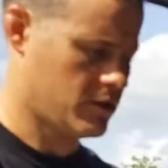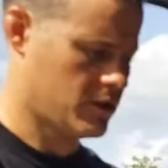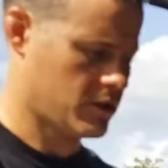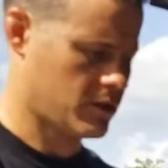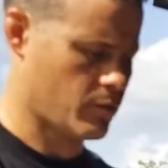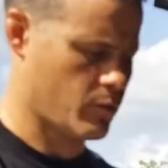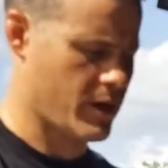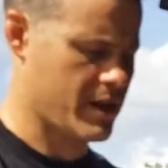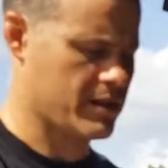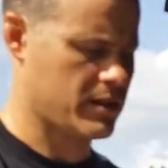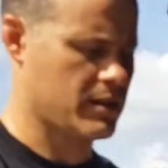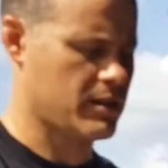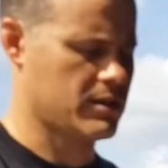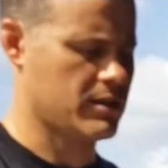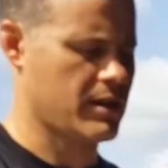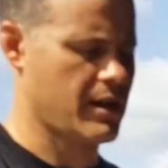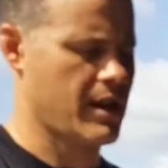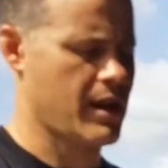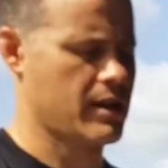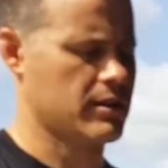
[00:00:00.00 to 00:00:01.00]
just wet these
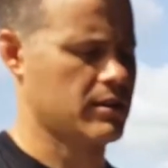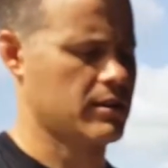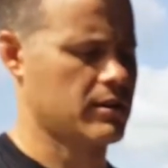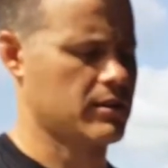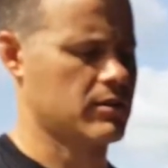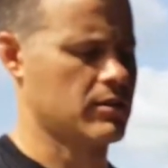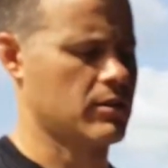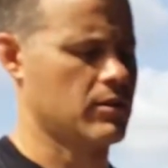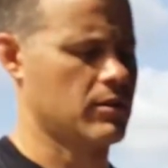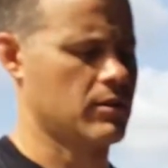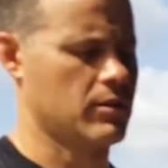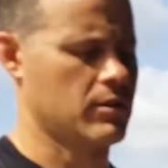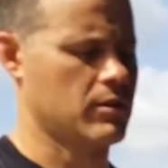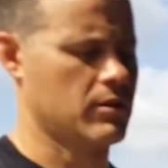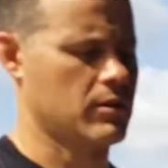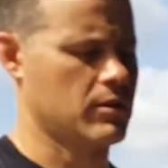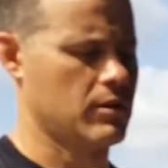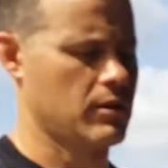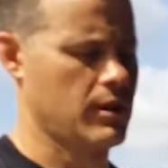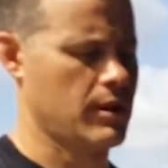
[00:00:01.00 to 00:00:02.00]
gaskets
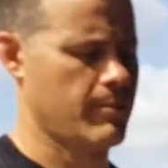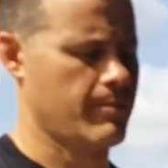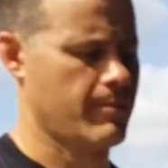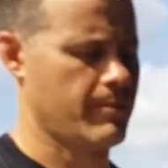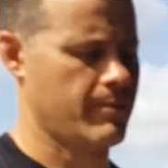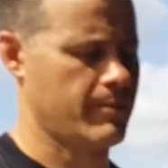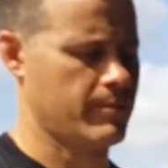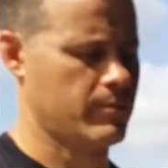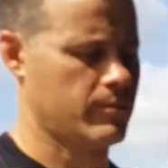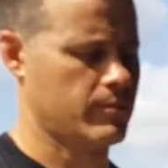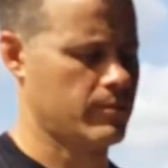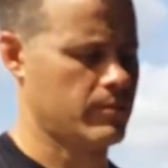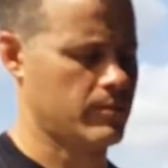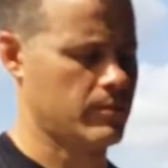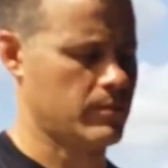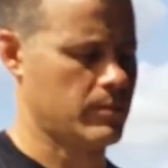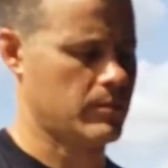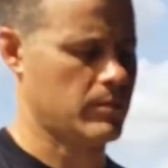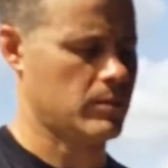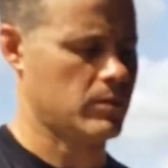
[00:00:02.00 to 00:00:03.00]
all up.
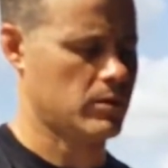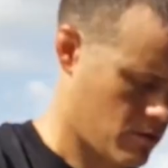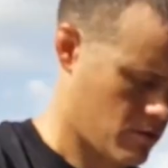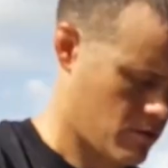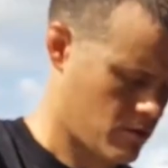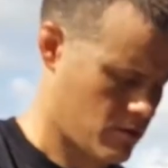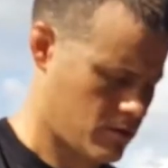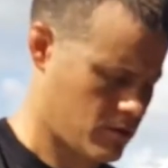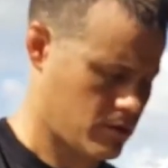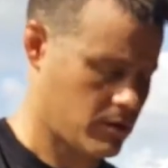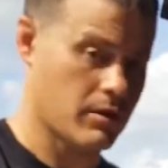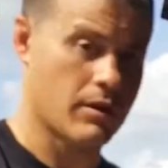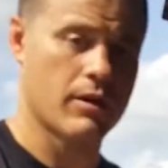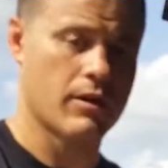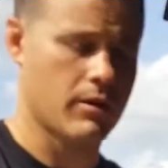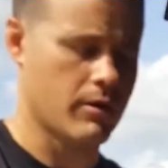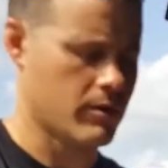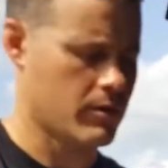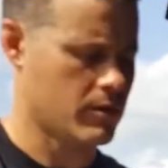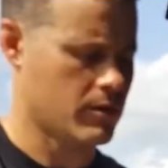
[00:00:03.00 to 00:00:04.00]
All right,
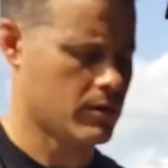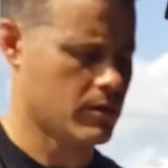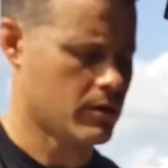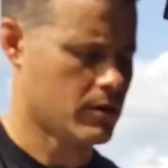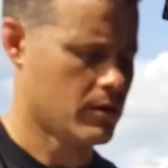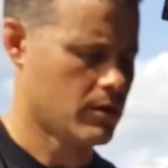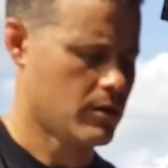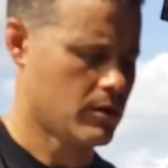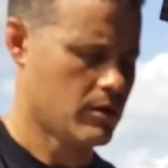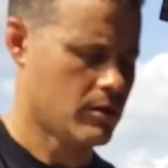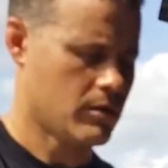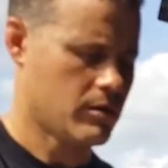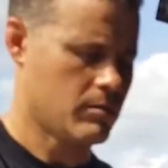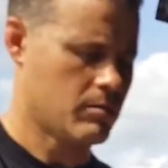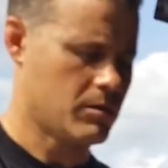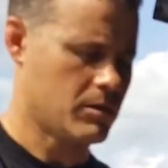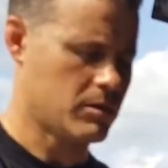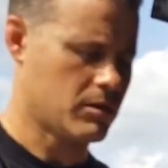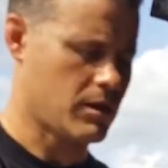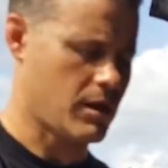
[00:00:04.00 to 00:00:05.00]
so let
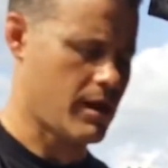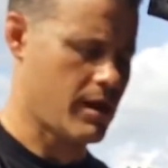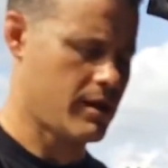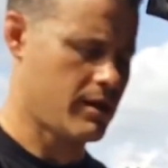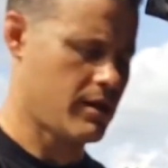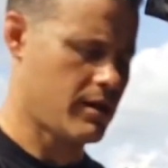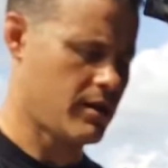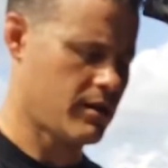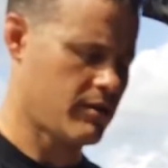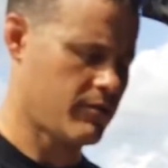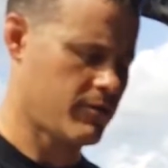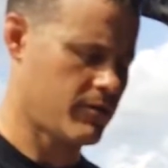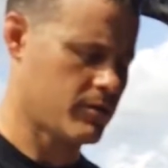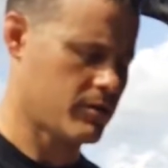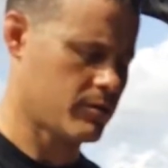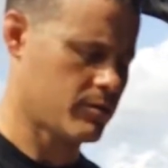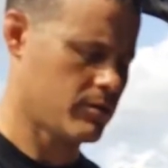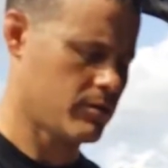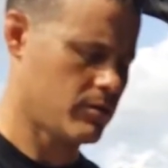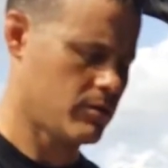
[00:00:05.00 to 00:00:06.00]
me slide down the first
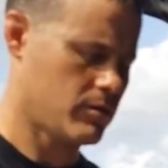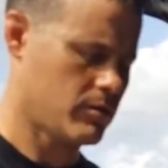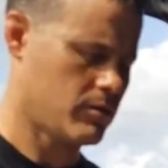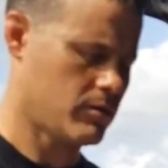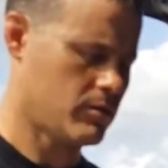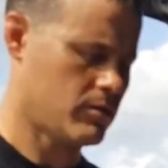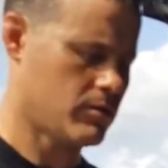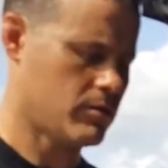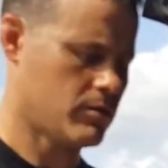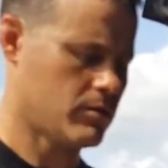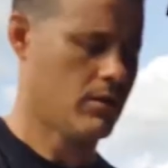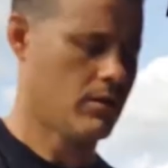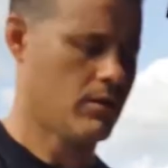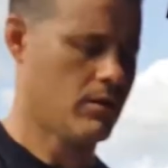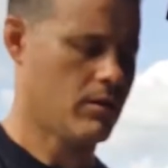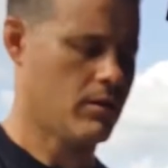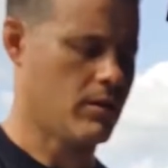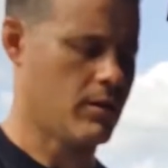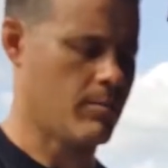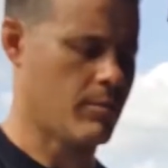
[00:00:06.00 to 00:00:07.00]
one.
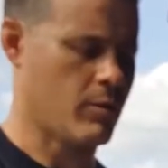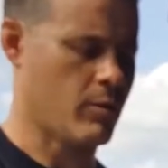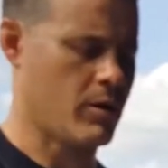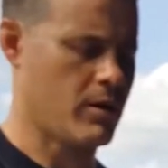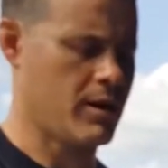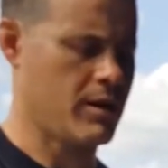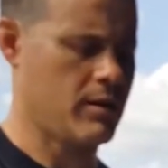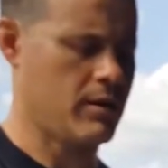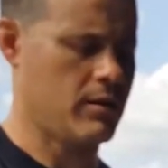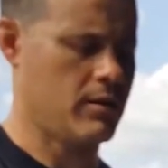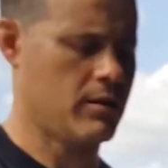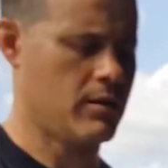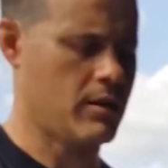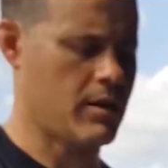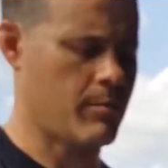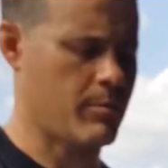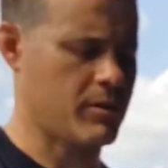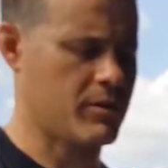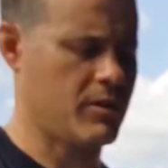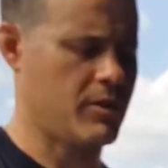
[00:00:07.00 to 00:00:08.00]
Number 1,
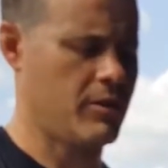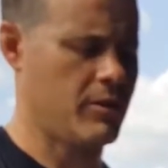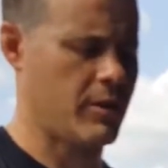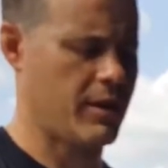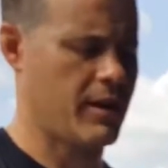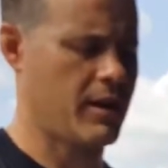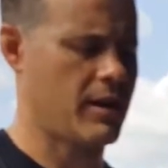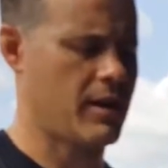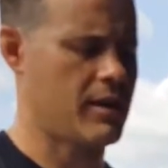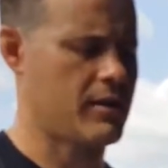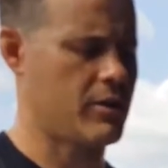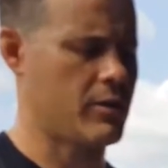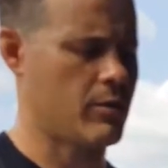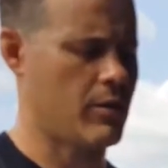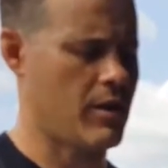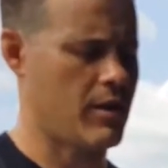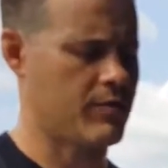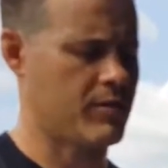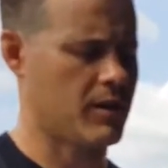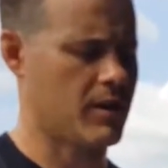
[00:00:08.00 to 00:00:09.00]
number 2. Again, I do
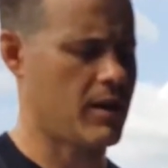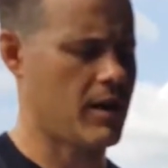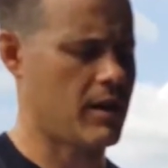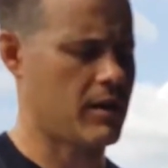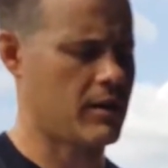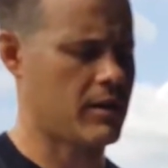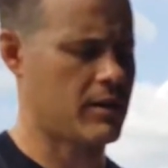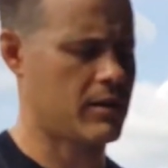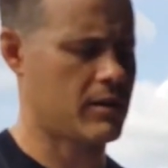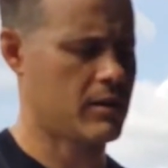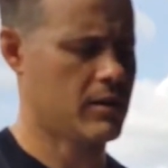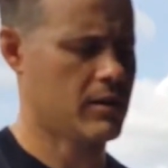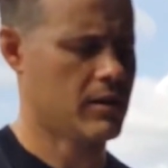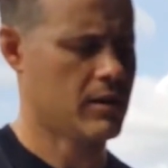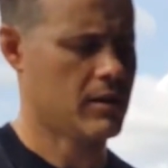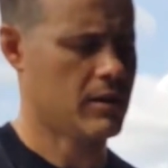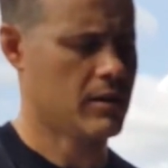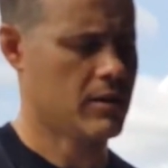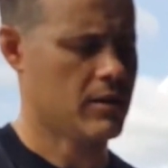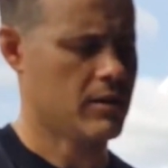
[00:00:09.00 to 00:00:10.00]
love the color.
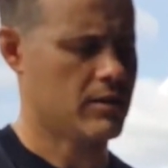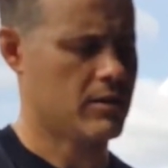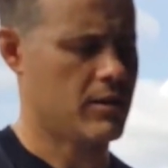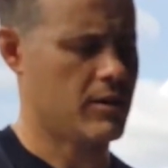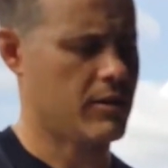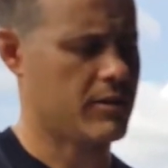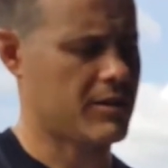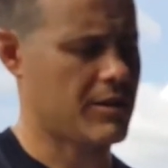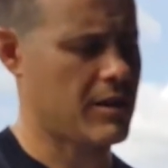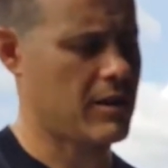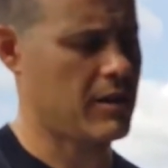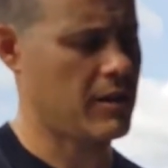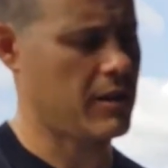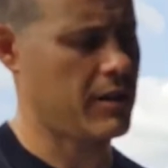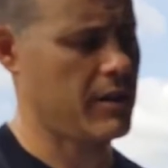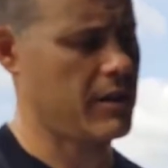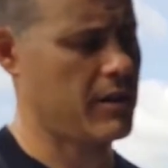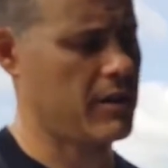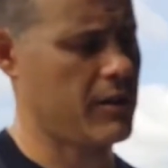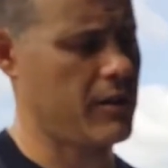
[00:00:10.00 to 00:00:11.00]
See, it's
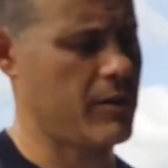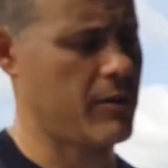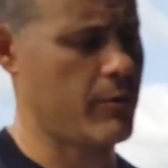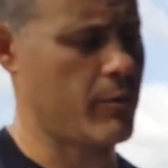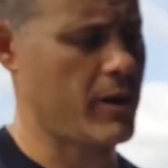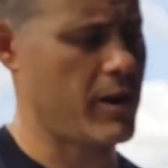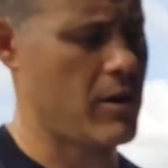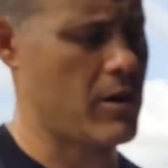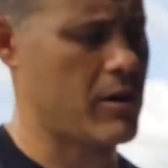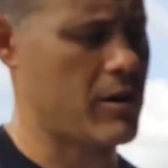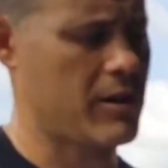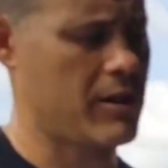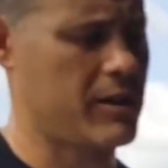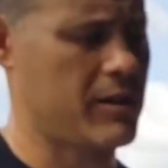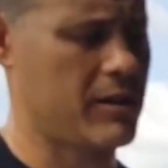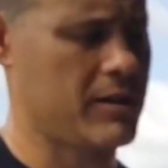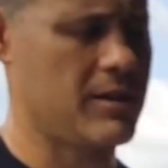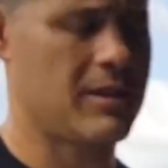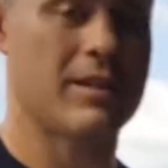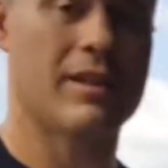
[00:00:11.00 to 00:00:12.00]
clear. We all
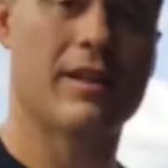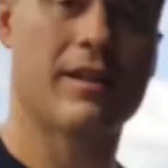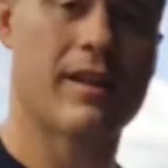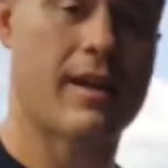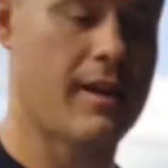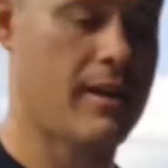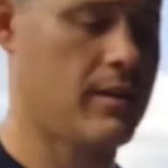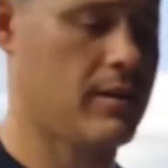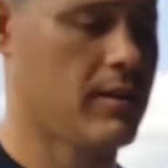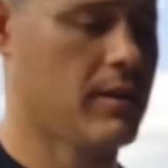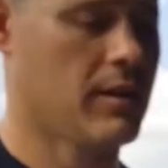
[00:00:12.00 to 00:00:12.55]
clearly see that